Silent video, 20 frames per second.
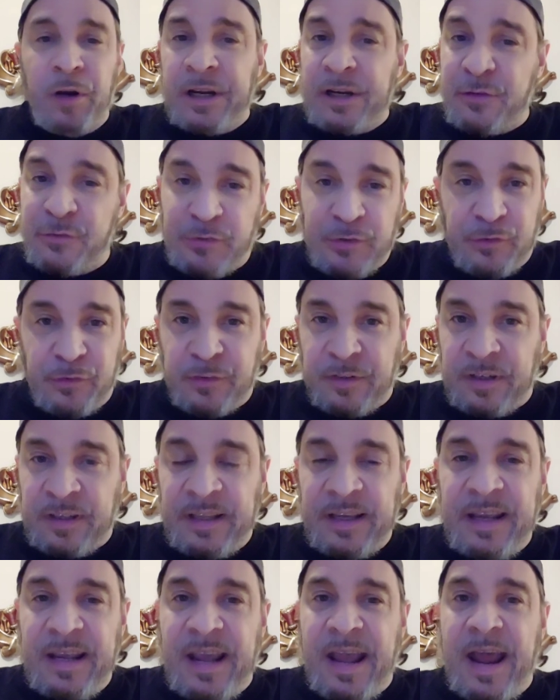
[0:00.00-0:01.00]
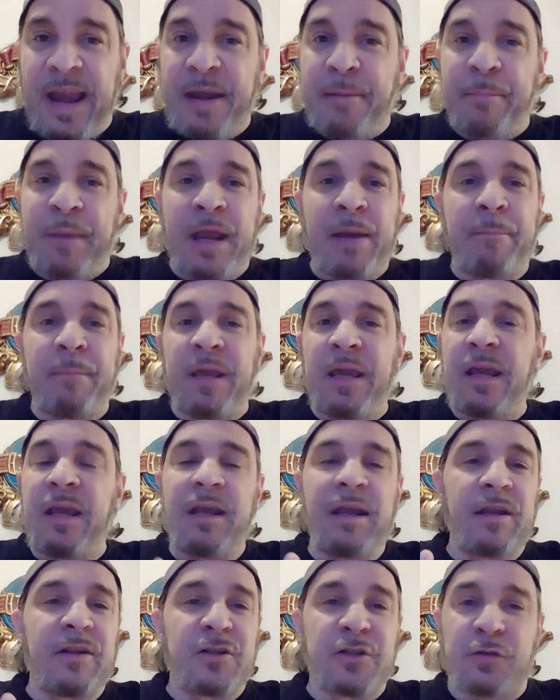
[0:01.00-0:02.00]
consistently, and made
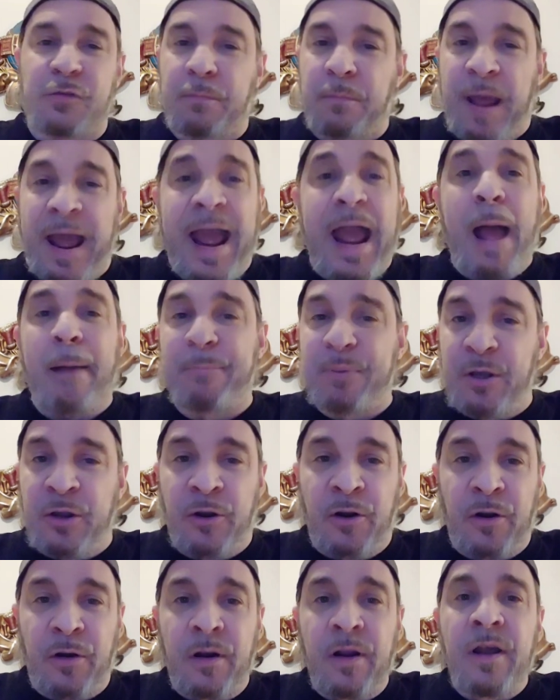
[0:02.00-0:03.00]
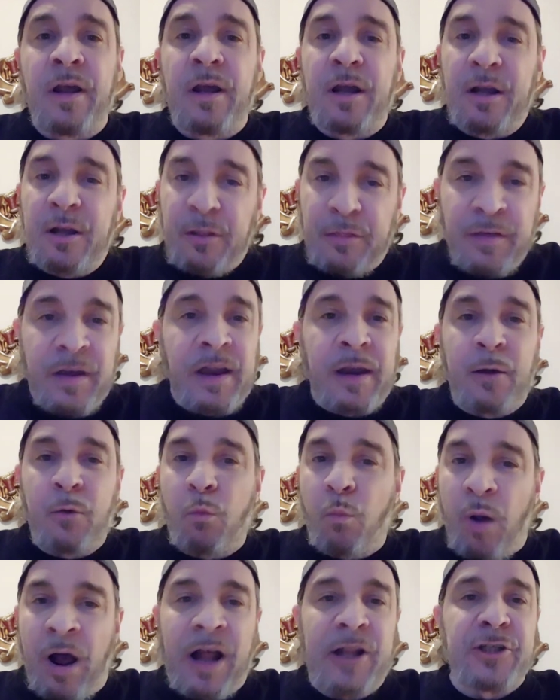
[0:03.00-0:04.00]
me just happier than
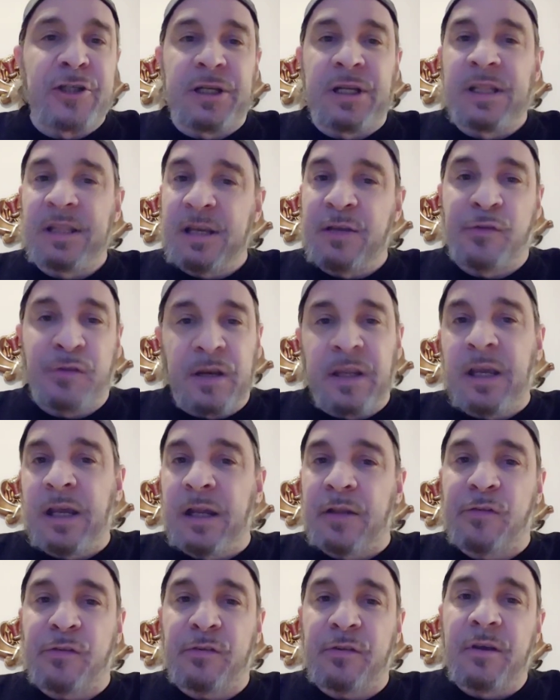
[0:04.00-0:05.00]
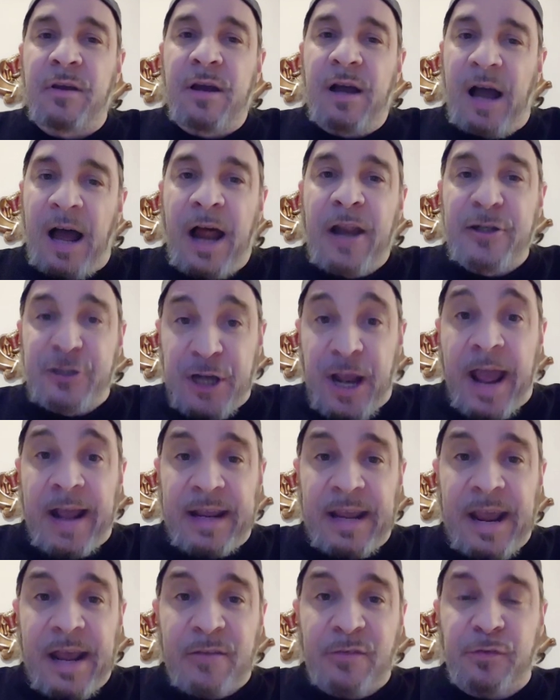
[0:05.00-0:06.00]
watching these idiots on
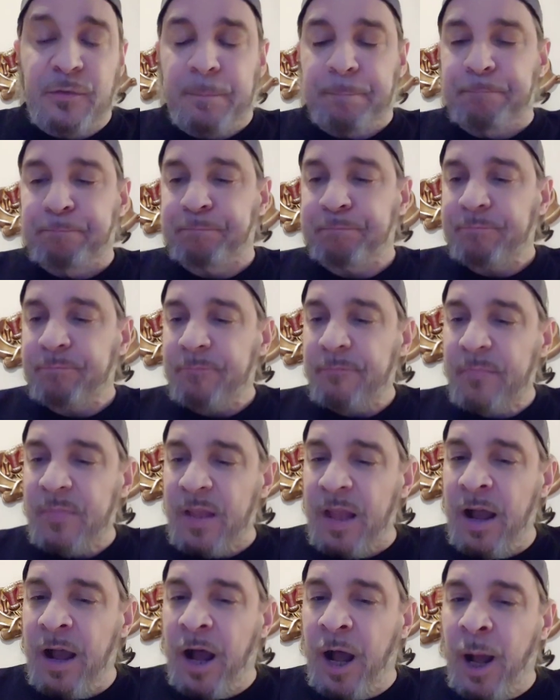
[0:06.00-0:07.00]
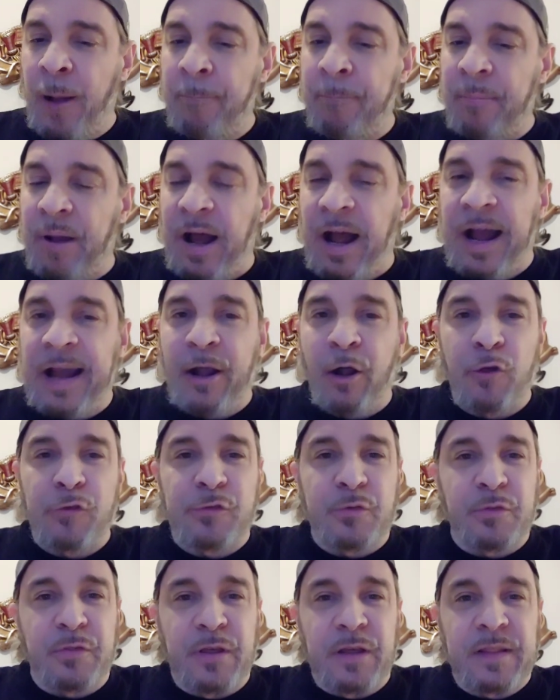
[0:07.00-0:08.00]
Jackass. I
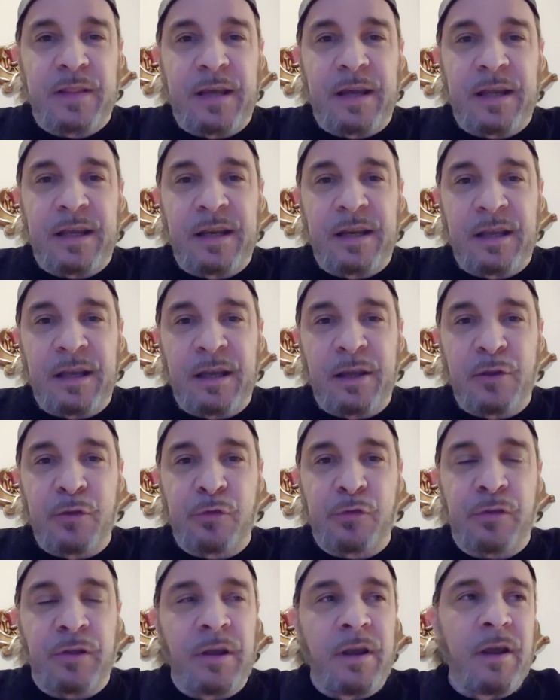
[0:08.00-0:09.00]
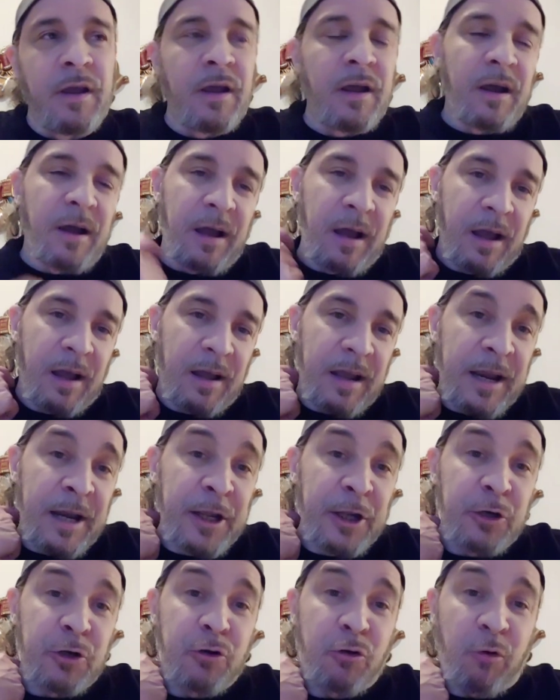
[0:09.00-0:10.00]
also think that it is an
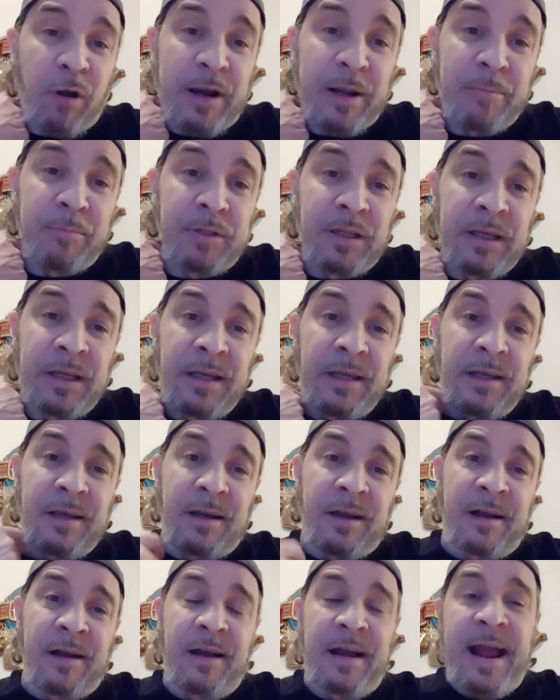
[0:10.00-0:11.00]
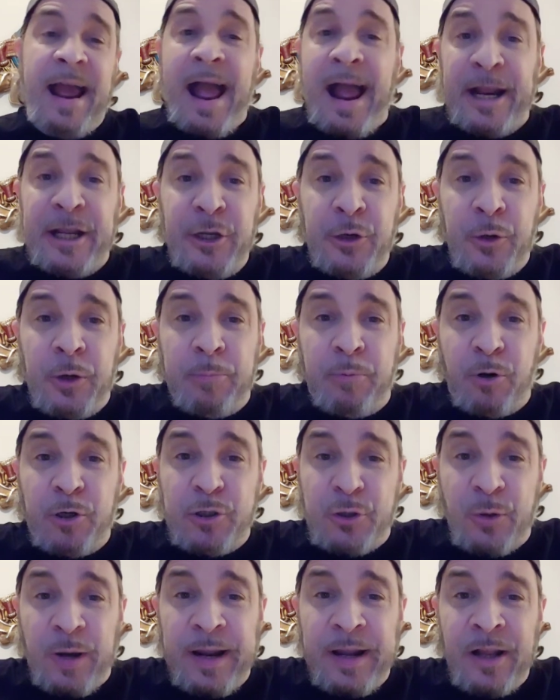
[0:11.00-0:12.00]
incredibly accurate
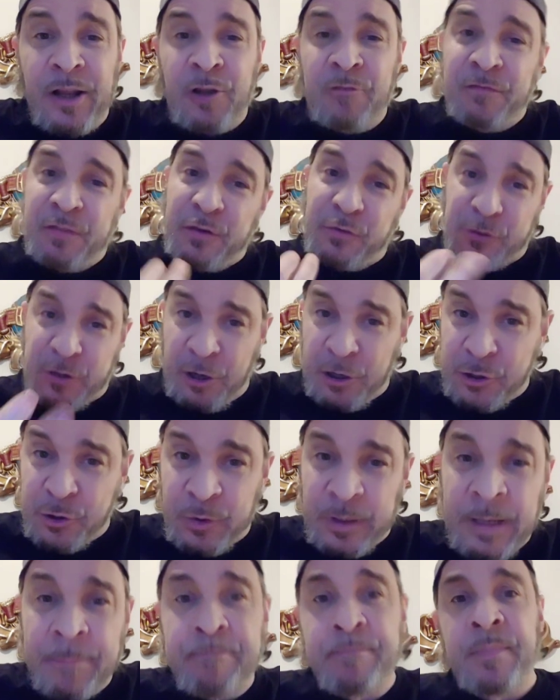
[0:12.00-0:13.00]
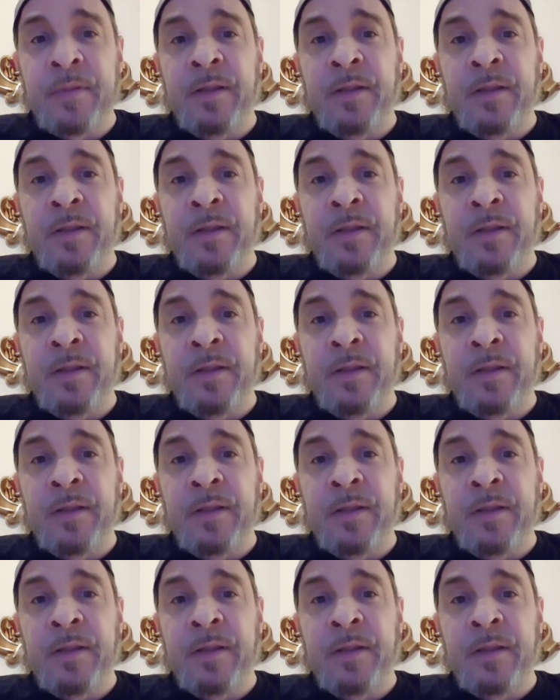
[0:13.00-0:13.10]
portrayal of this country,